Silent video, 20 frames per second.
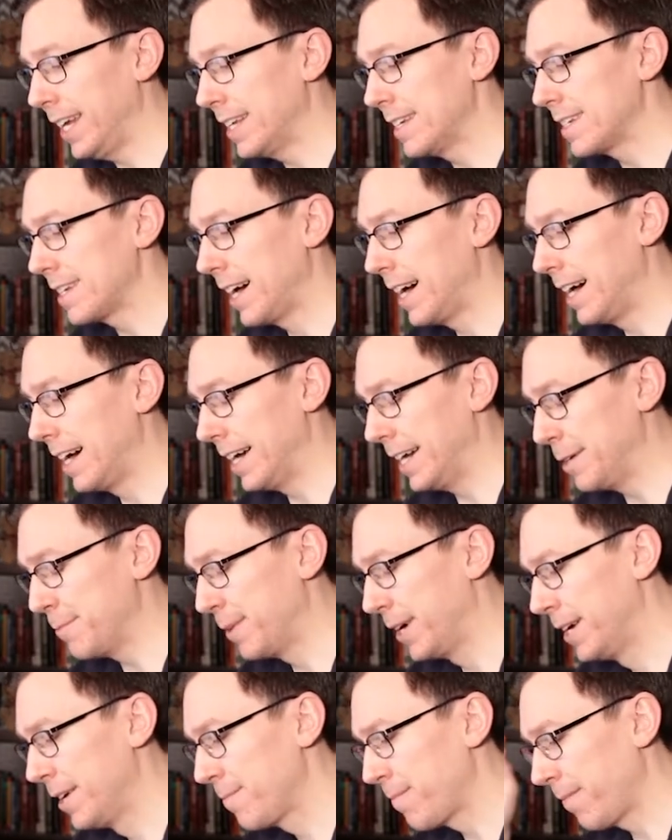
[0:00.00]
in
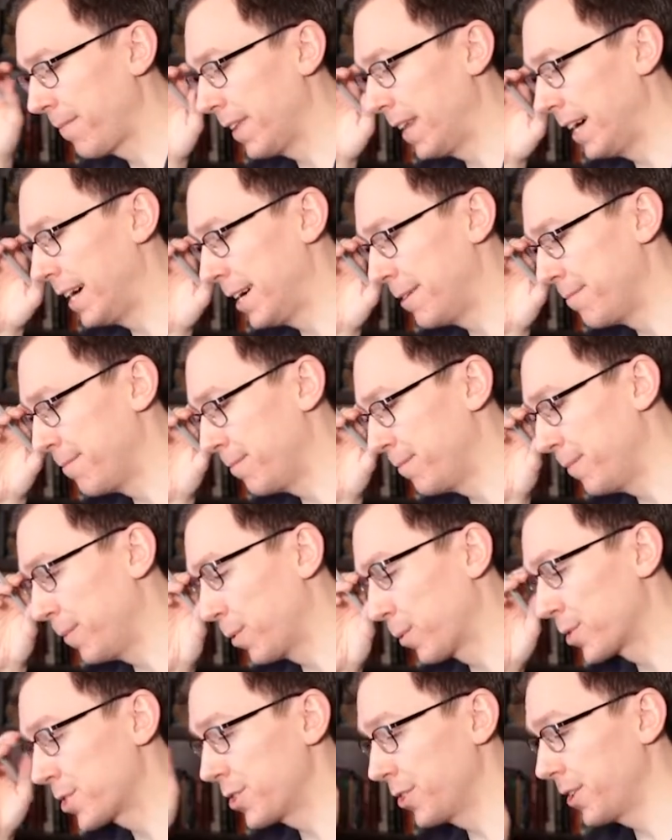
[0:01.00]
time um,
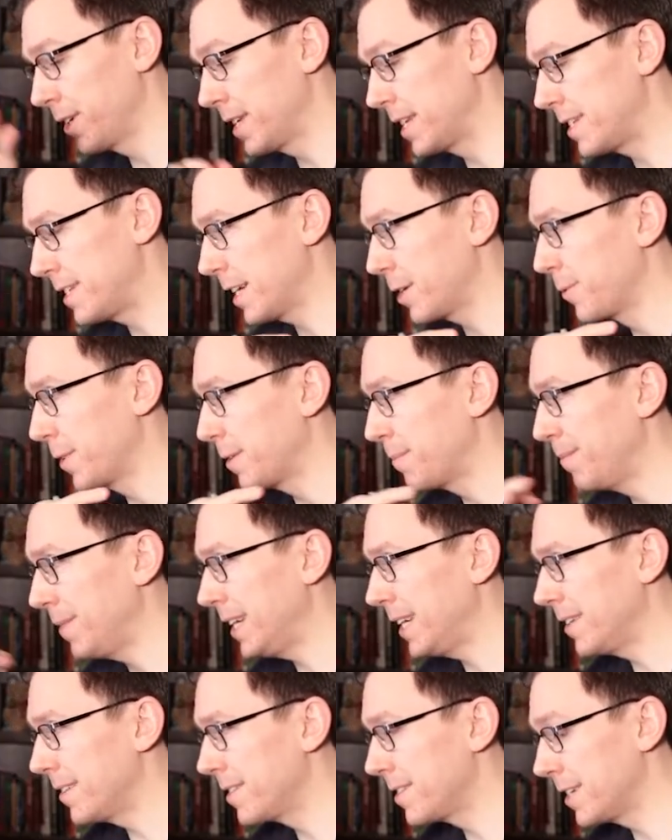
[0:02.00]
we're still going to stick with
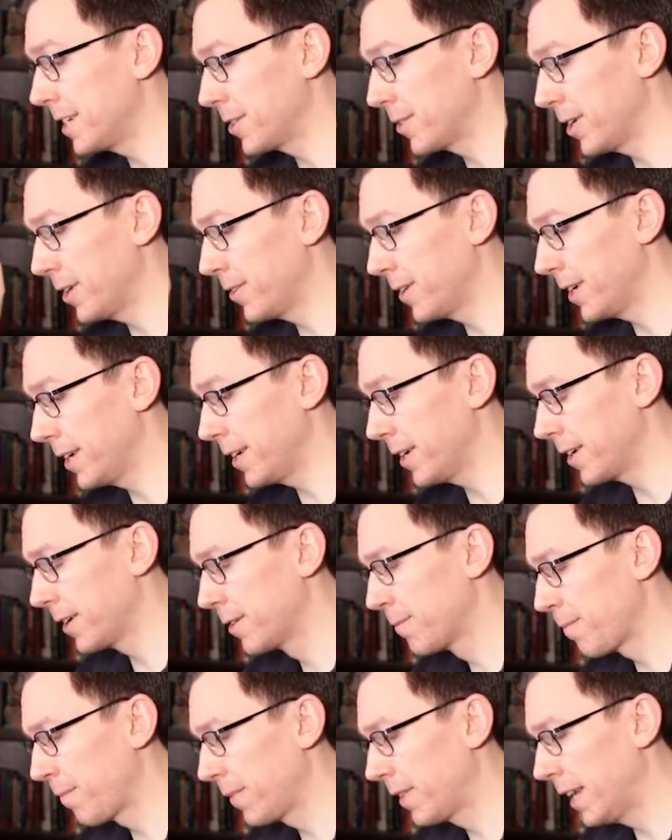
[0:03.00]
mean zero
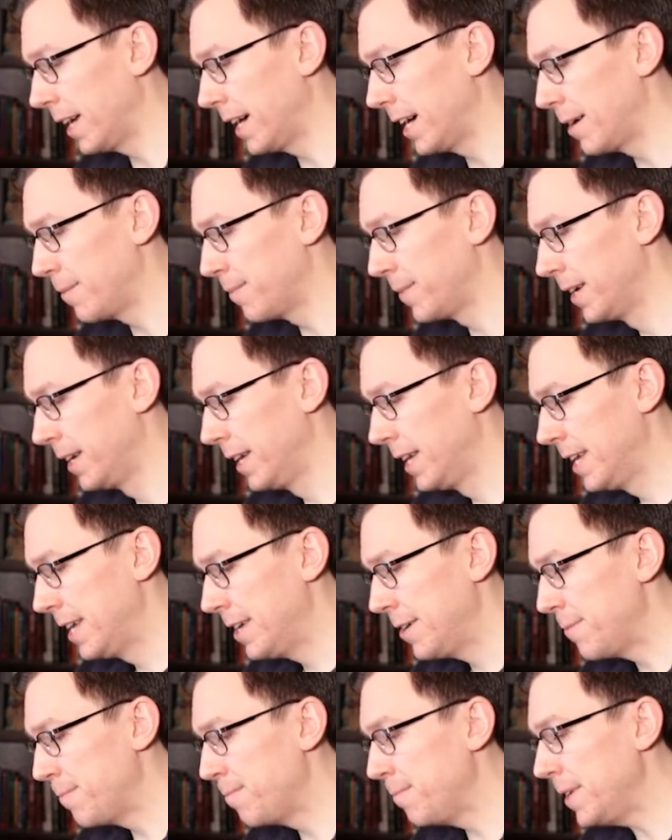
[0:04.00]
here um,
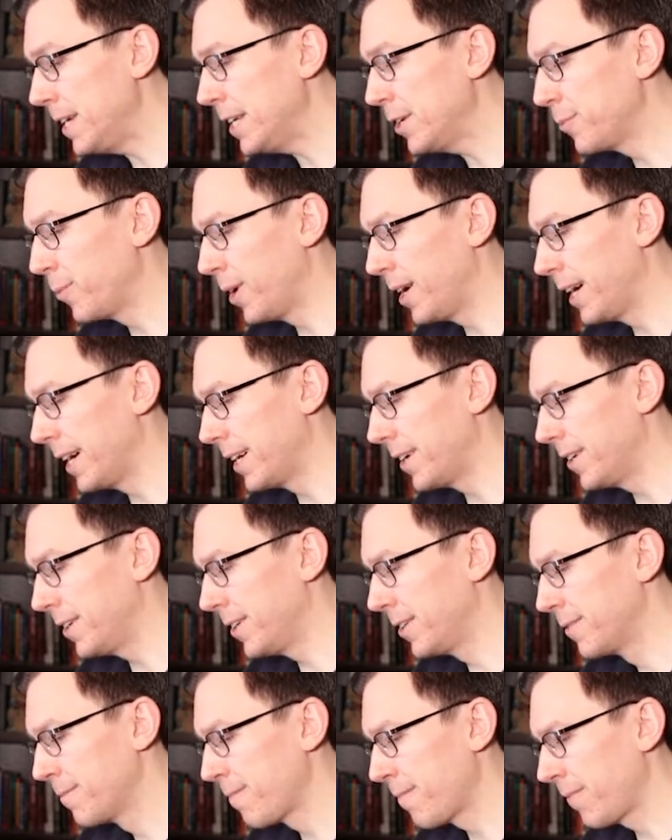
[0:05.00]

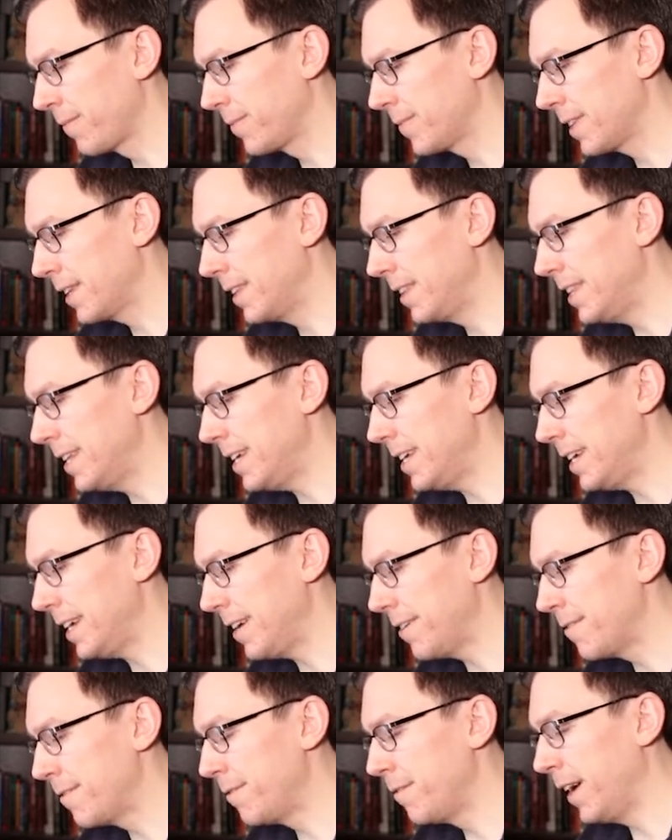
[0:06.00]
meanwhile
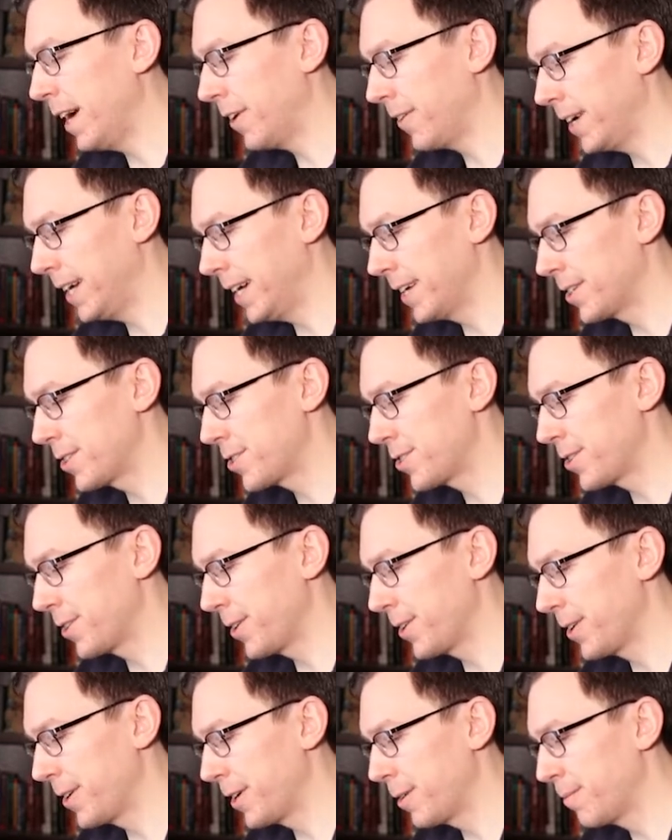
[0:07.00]
the variance
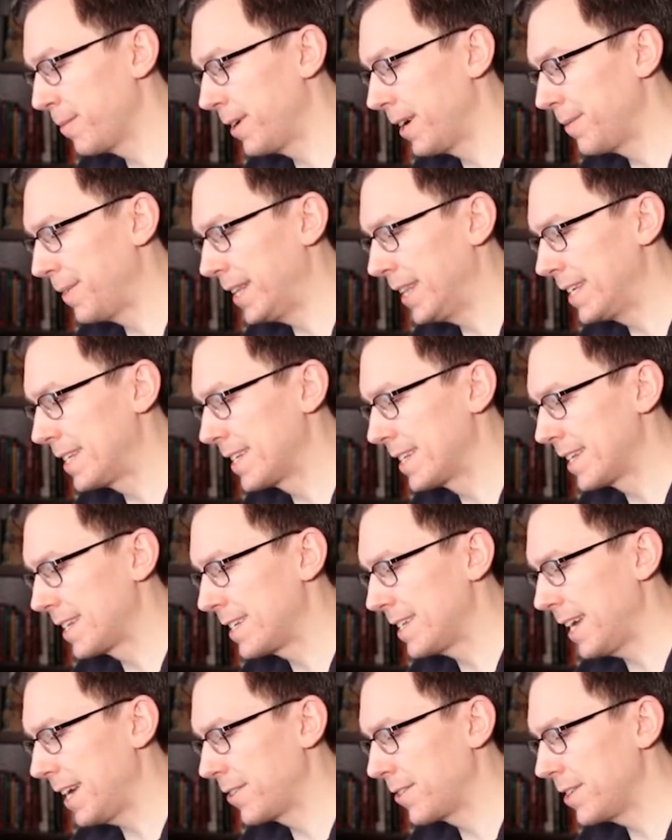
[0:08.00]
term, I mean, this is a
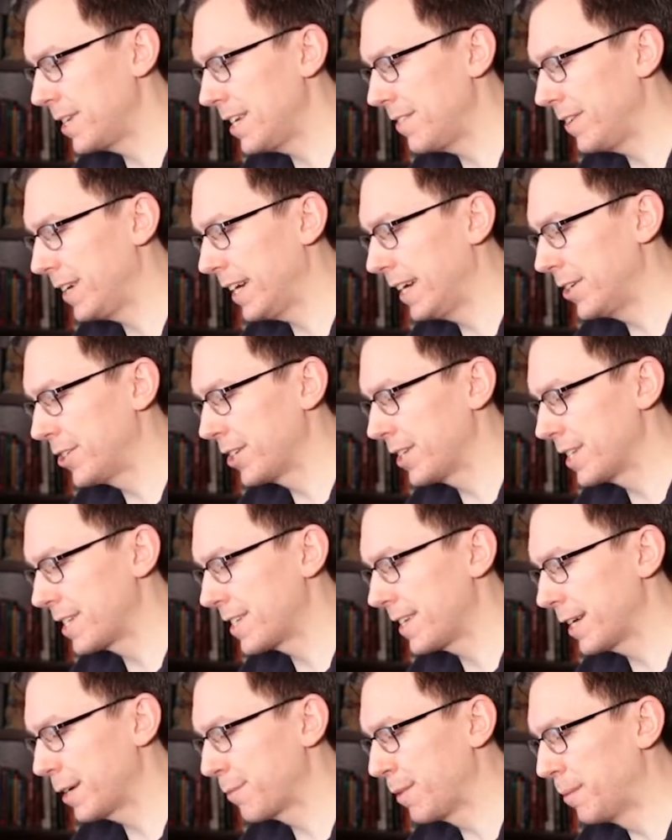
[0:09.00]
standard deviation
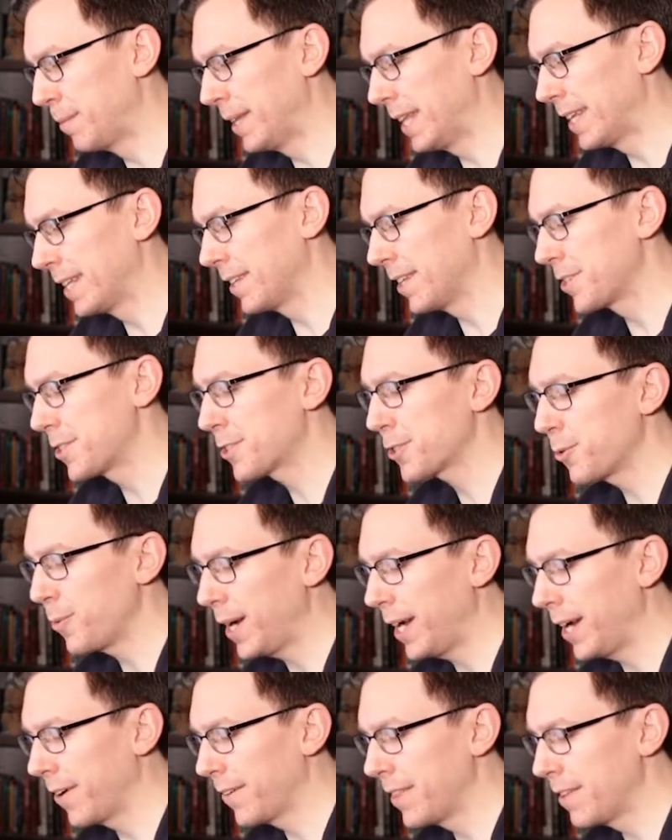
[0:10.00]
sigma, but then the
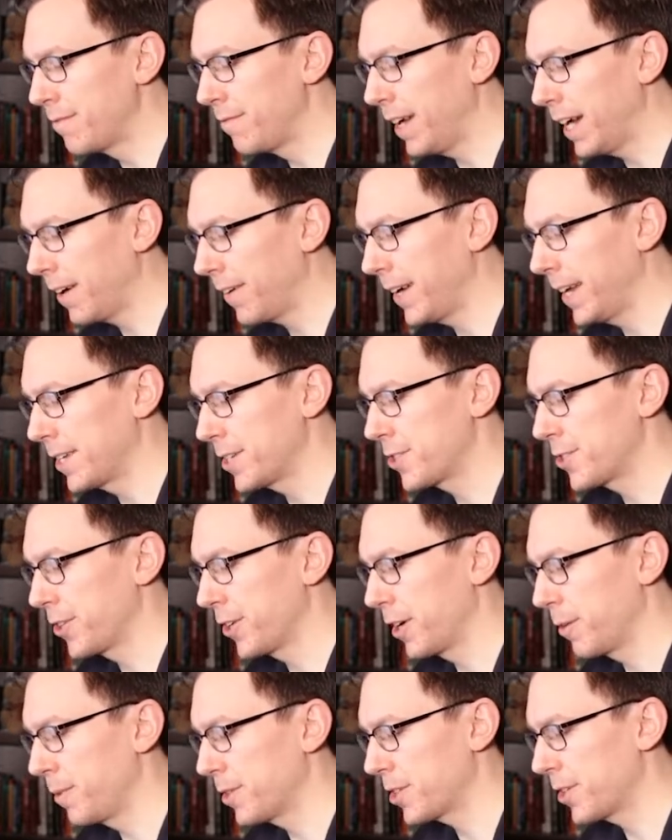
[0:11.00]
squared, the variance
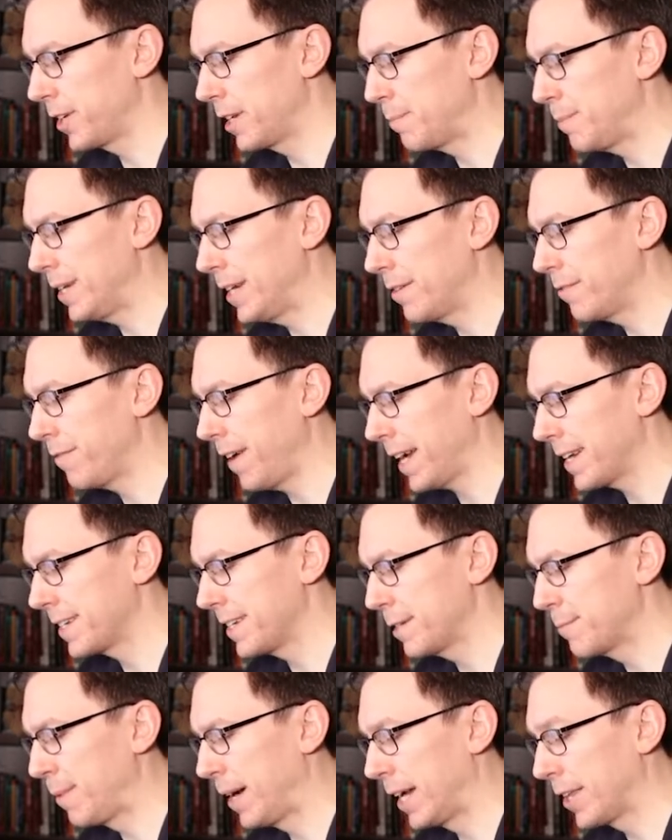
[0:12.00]
term is going to be
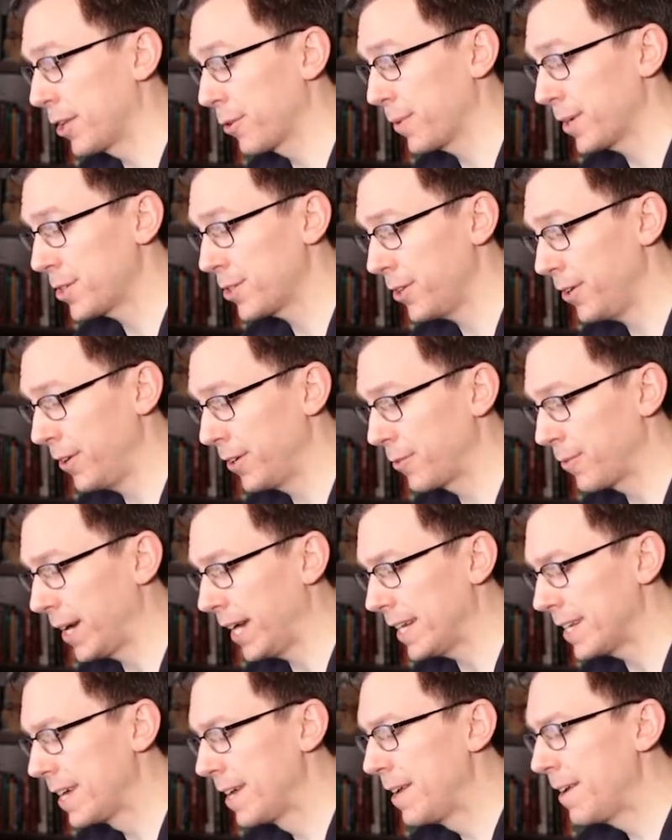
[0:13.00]
affected by the return
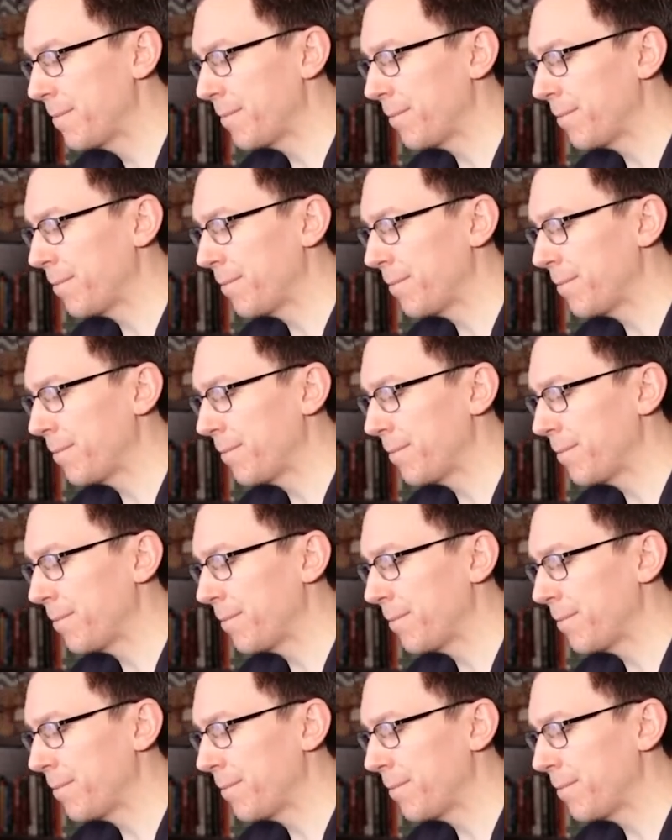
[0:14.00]
rate.